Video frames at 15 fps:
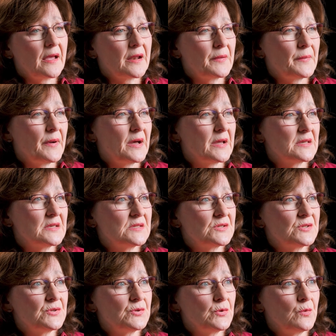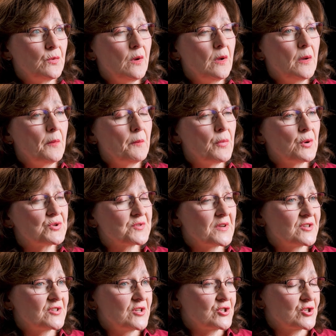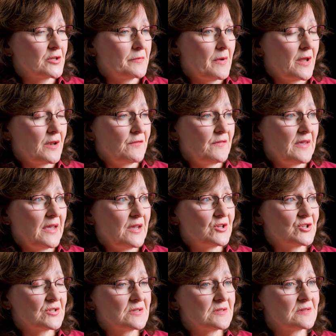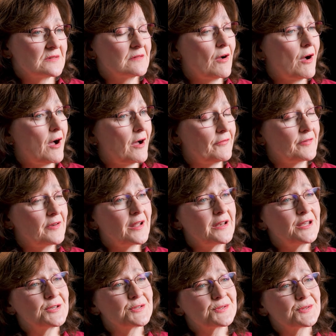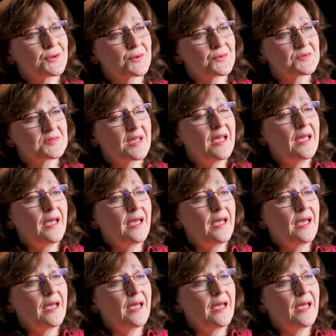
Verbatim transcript: antibodies to post translational modifications, often on histones.